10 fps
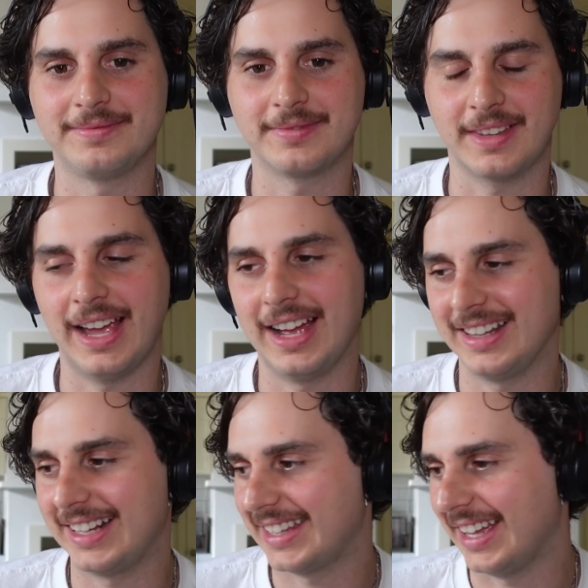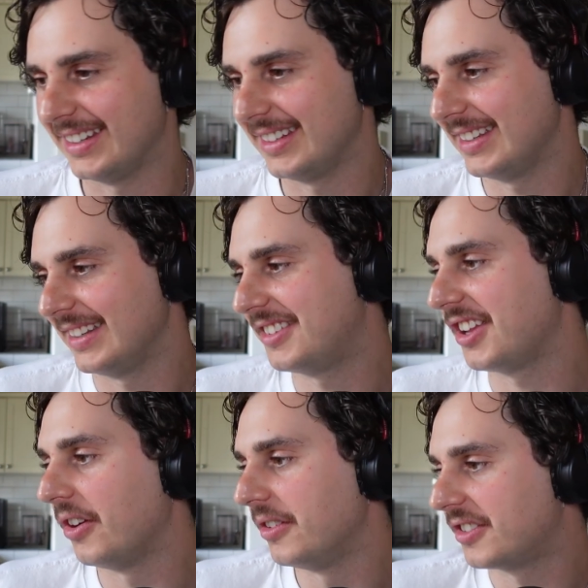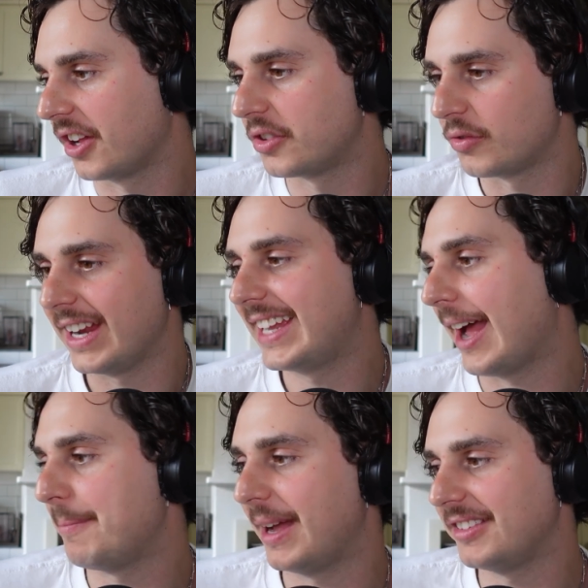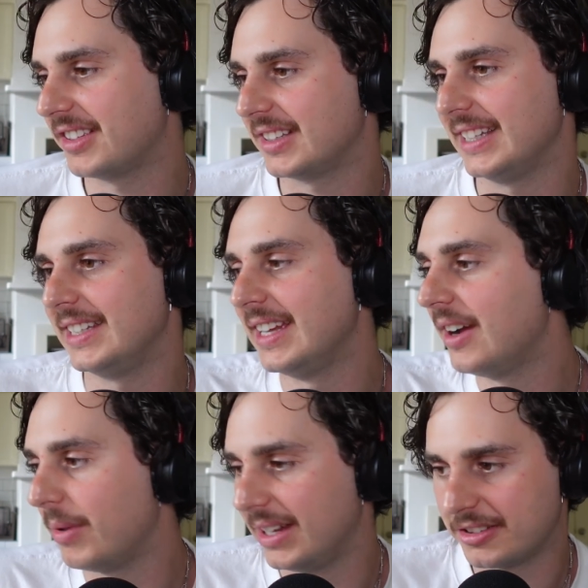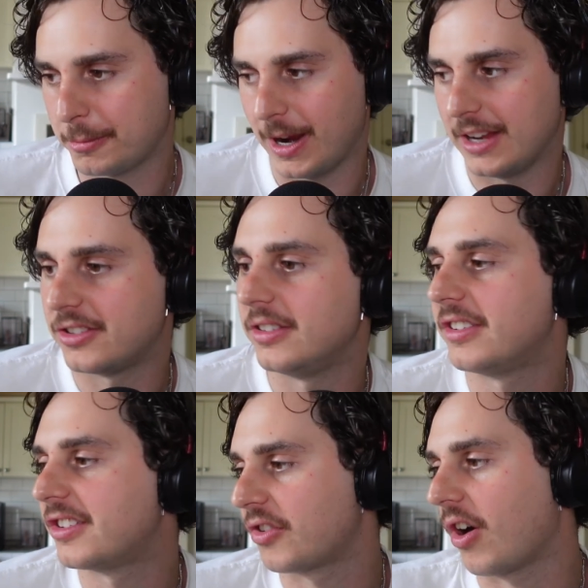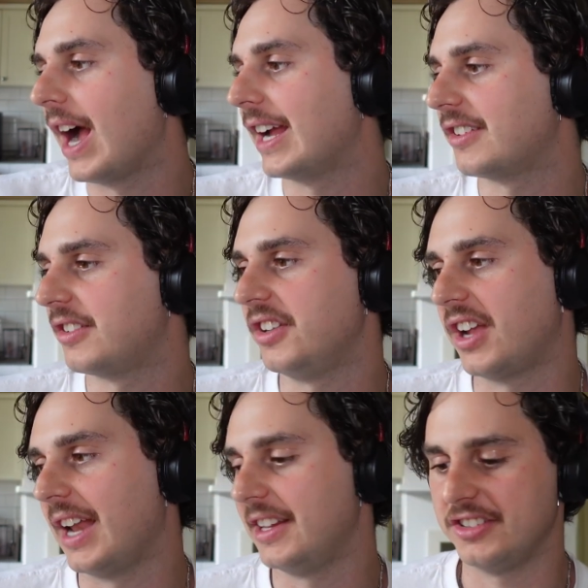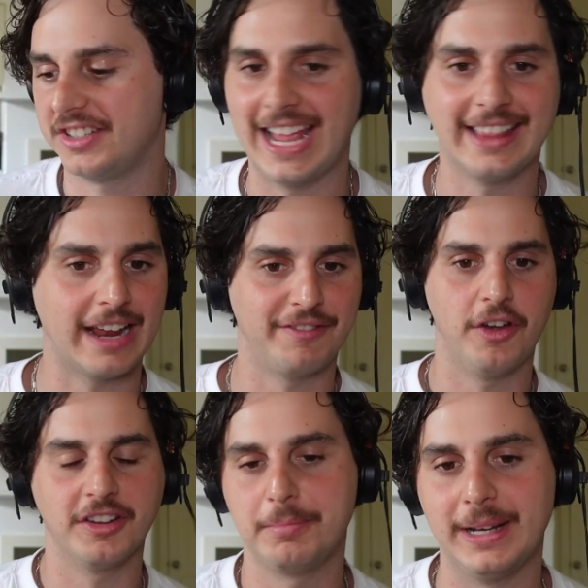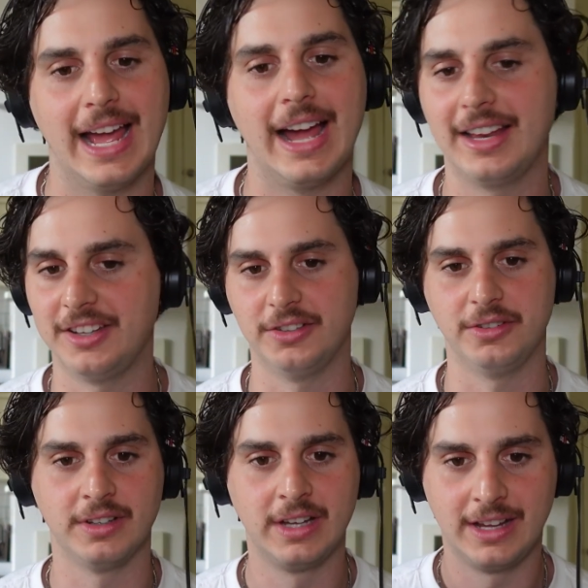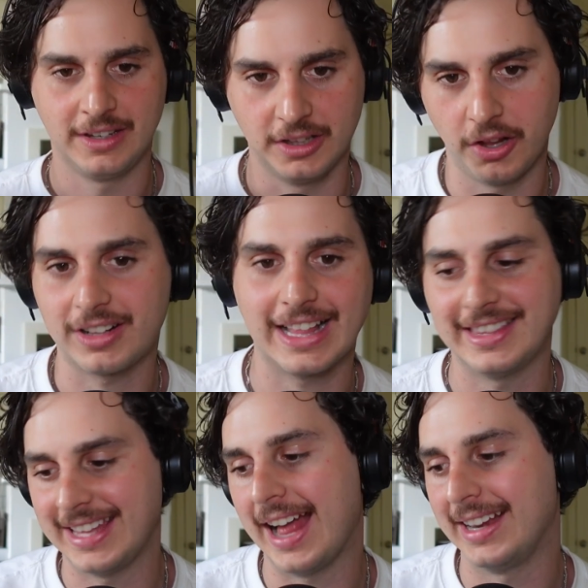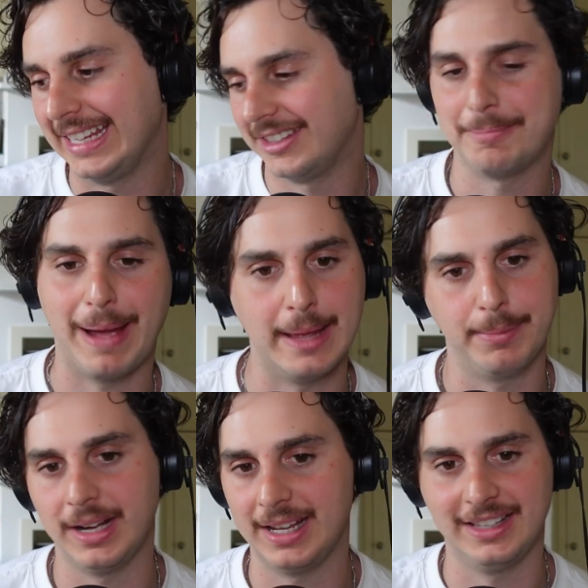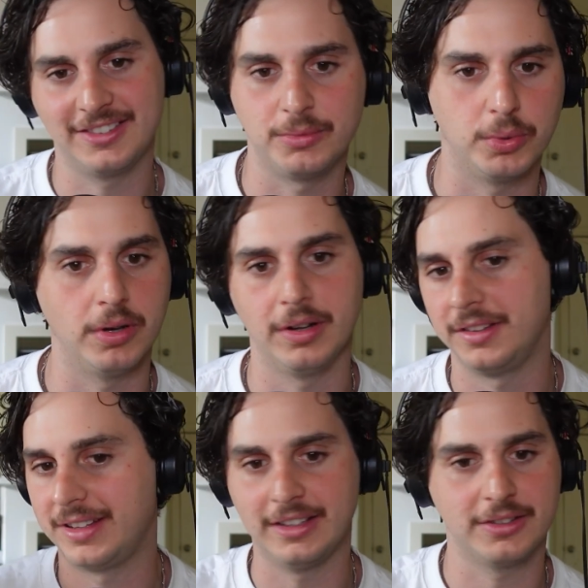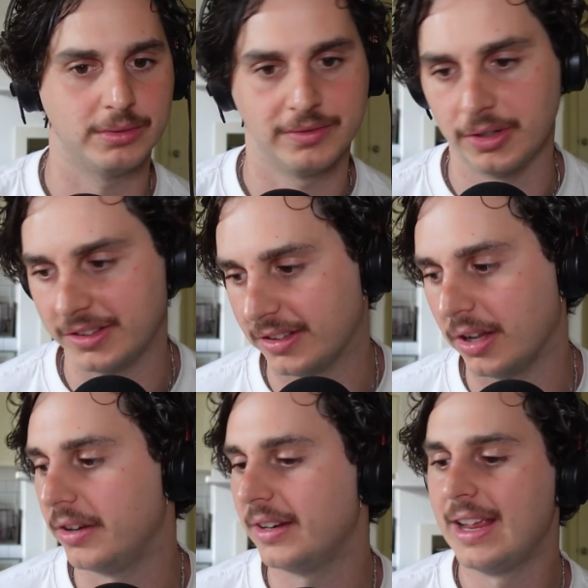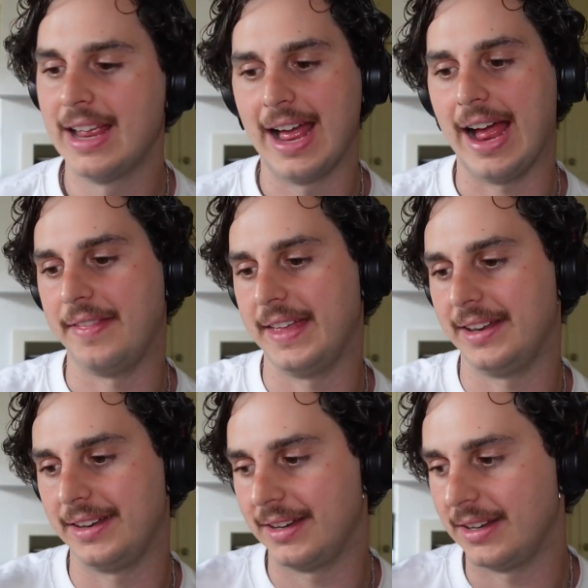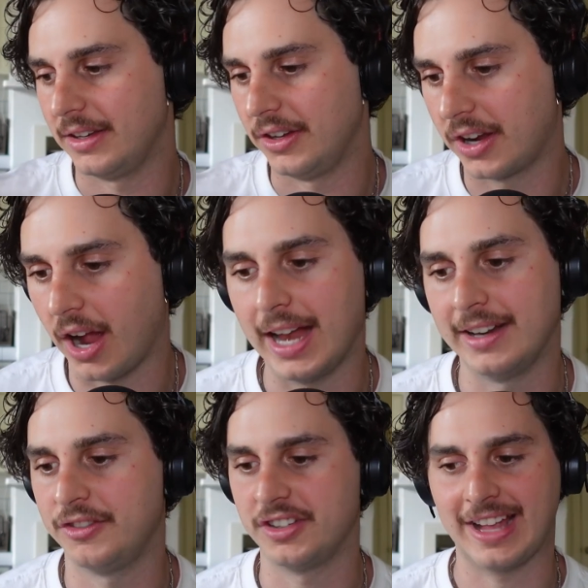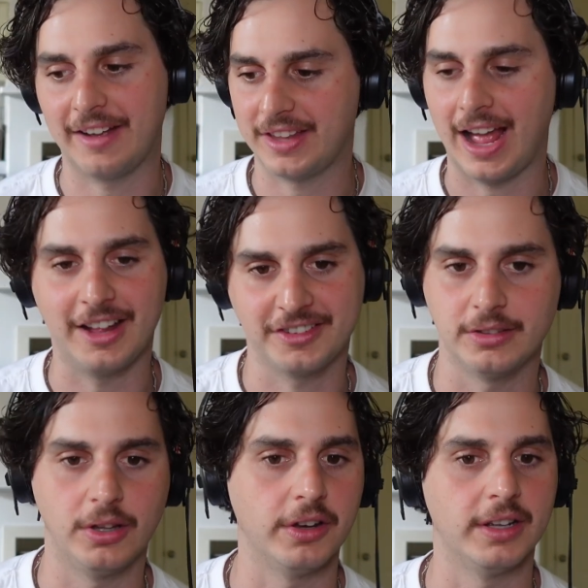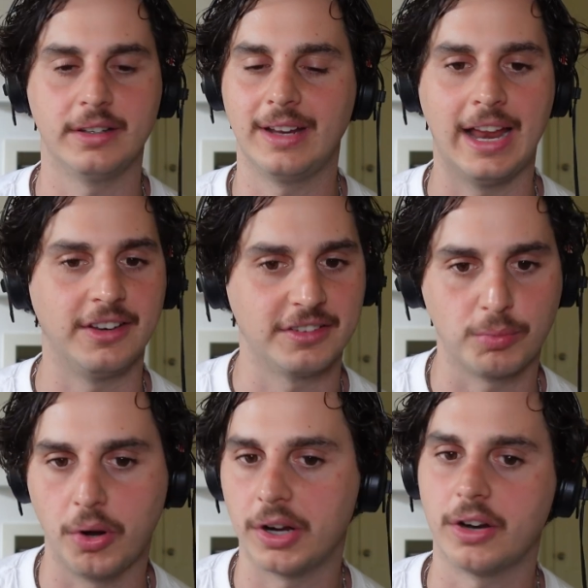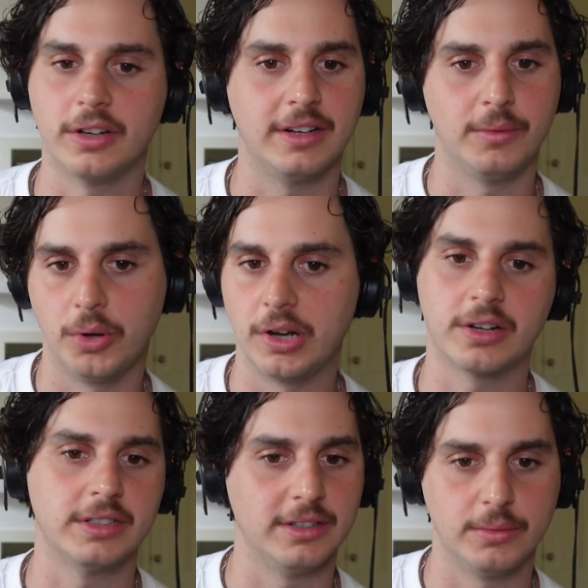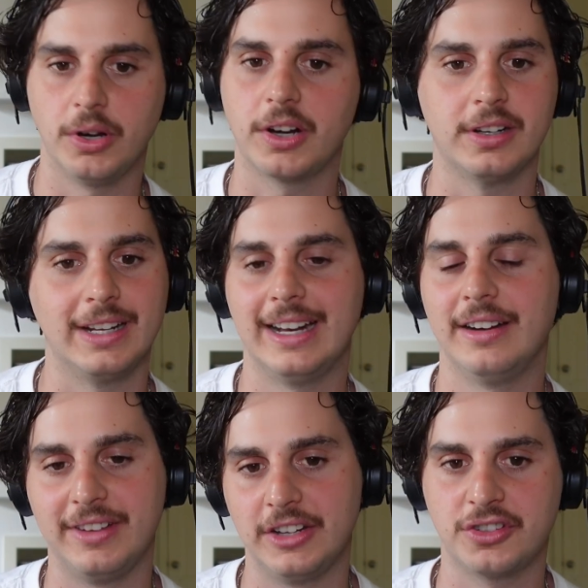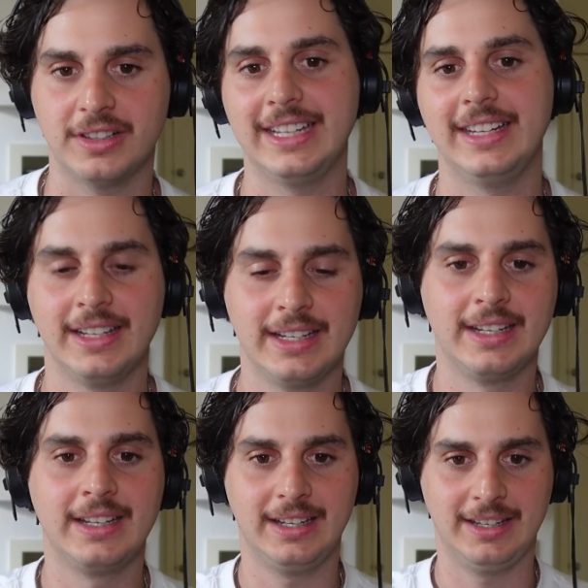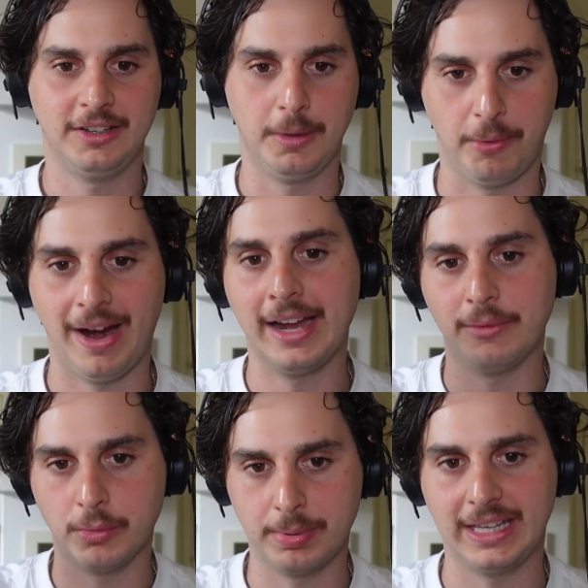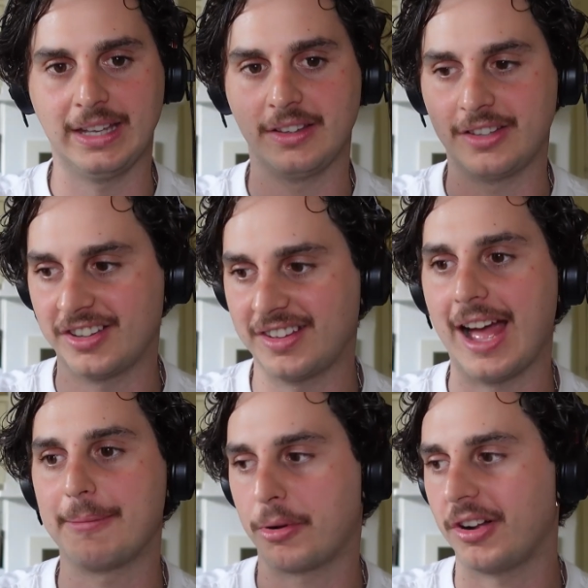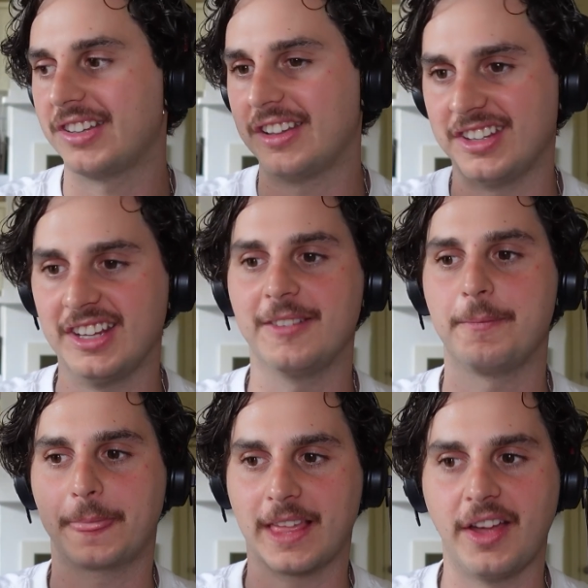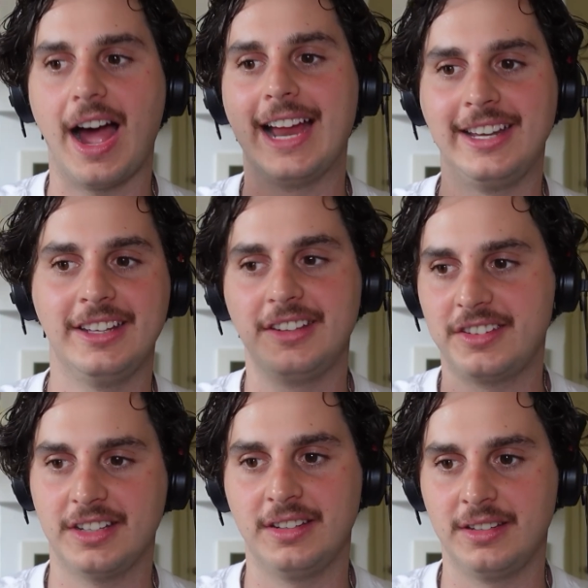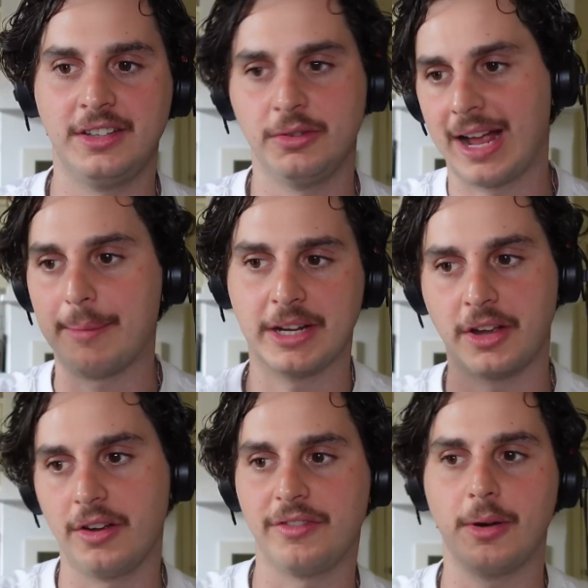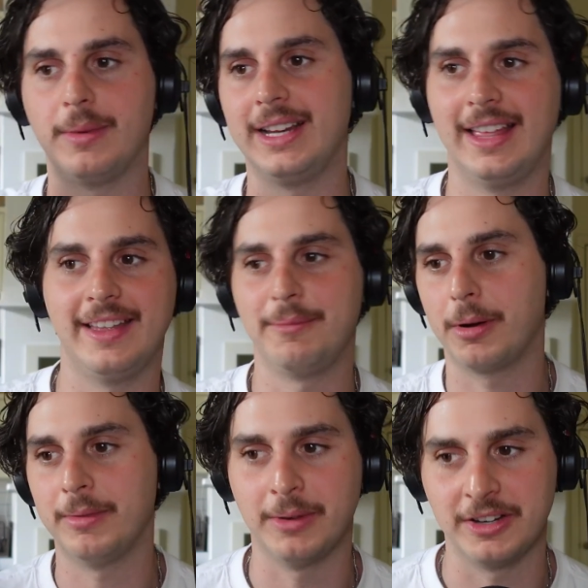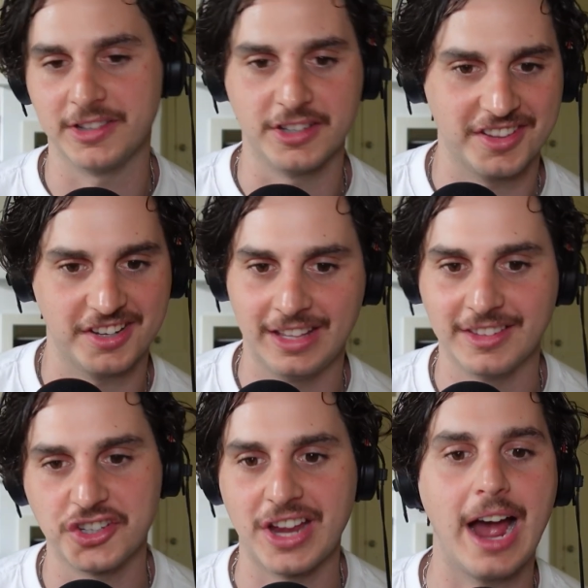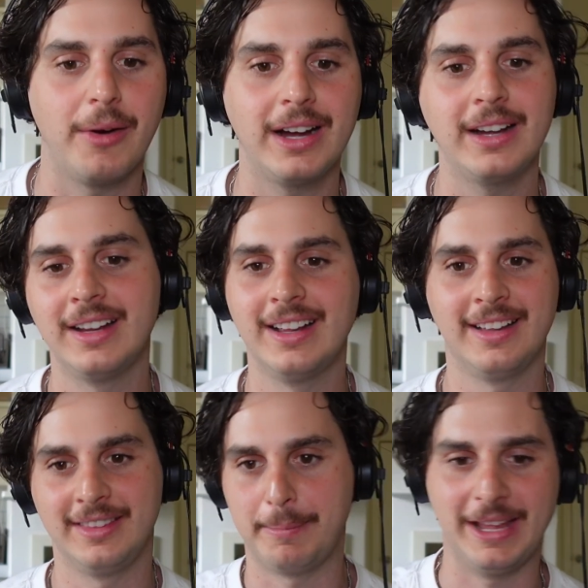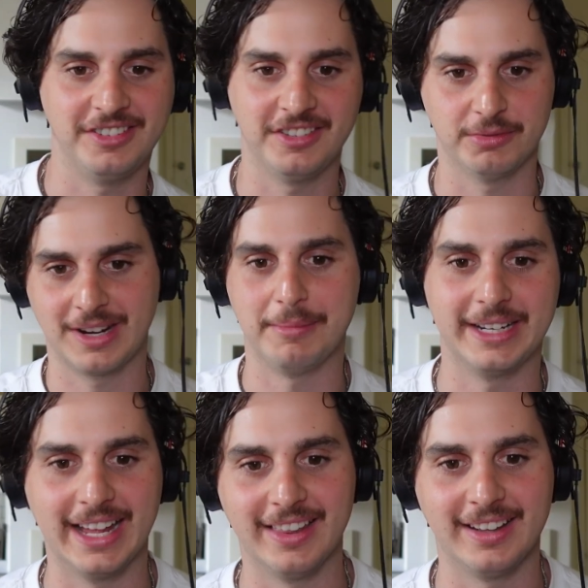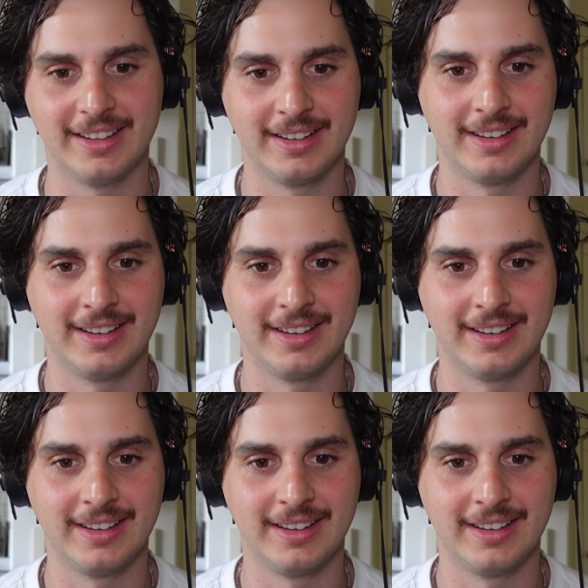Yeah, I like that. So to recap, basically, when inspiration strikes, you kind of just get that first bit out, you lock that down into paper, into words, into a voice note, and then you kind of just have to hustle on it and just work on it and work on it and work on it. And eventually your brain will begin to start processing the ideas and you'll come and go from it. And then probably when you're in the shower, the pieces will come together.